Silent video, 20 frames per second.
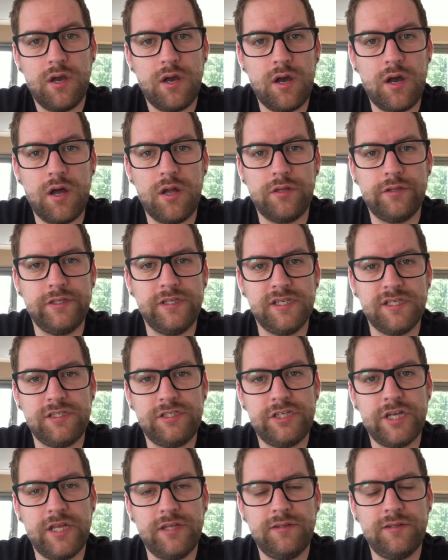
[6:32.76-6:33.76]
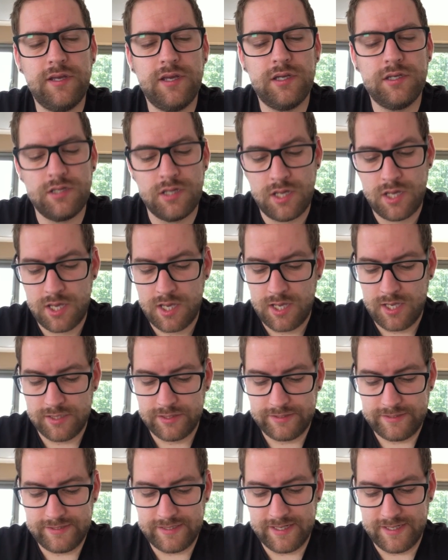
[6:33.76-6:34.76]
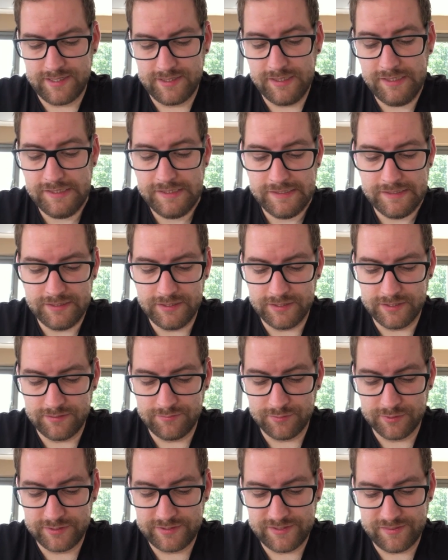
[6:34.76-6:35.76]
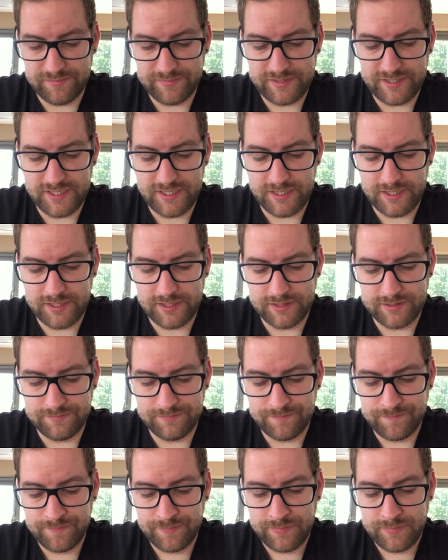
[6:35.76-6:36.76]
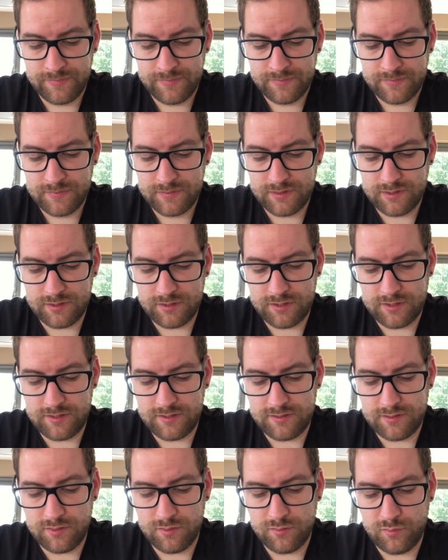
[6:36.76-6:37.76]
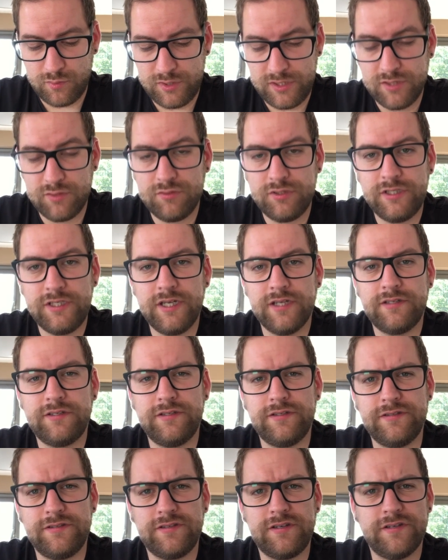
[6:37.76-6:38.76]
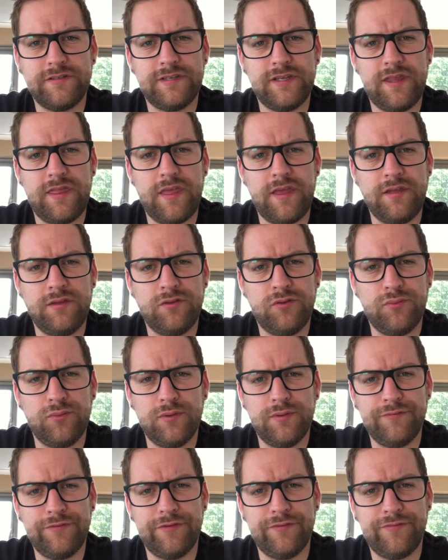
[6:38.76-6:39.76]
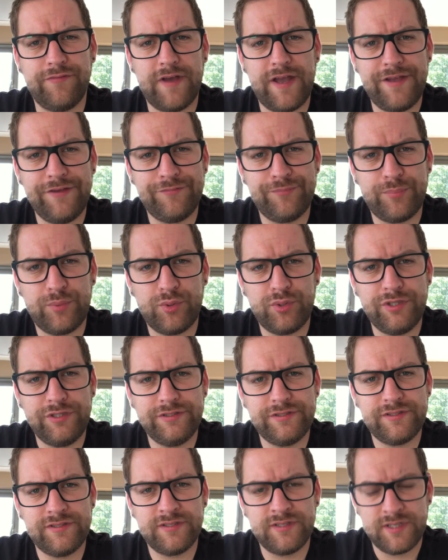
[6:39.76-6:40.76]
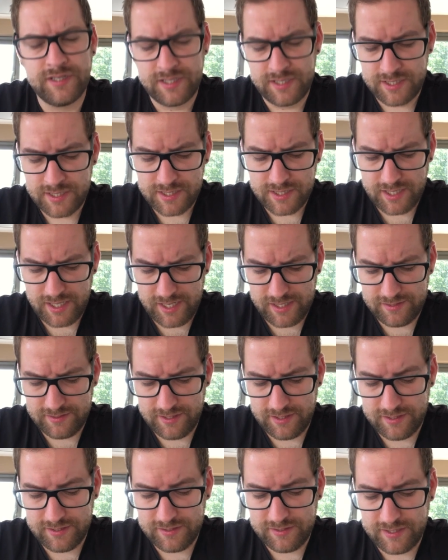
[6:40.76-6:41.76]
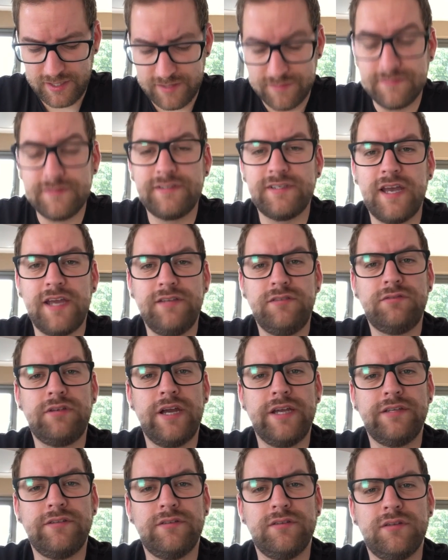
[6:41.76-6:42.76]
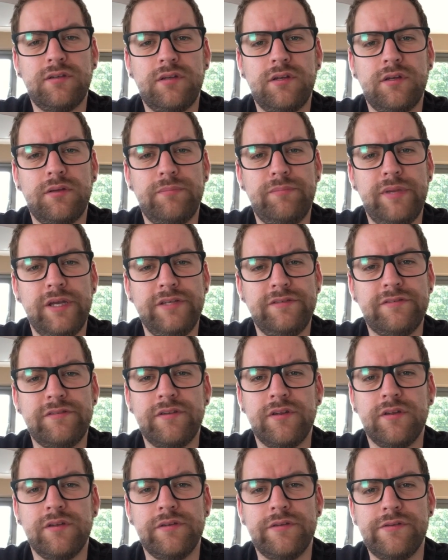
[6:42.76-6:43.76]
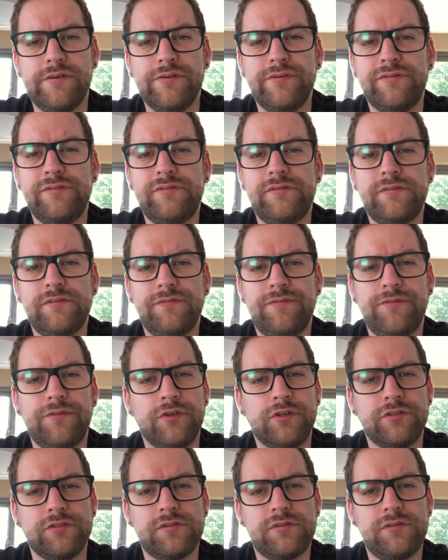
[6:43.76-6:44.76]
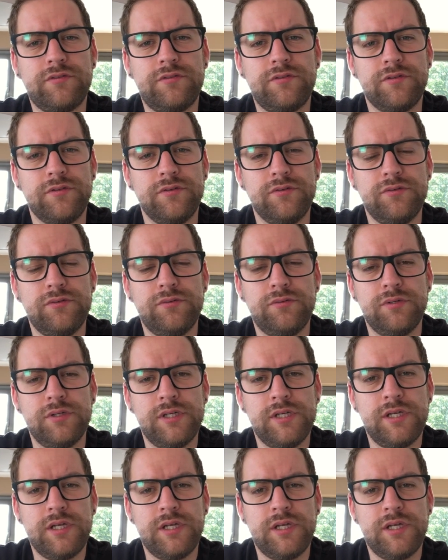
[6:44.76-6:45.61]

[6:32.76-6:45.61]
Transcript: on the agenda. Sadly, it was something we only got to discuss, I think, 2 of the 5 points, and then it kind of sidetracked based on those first 2.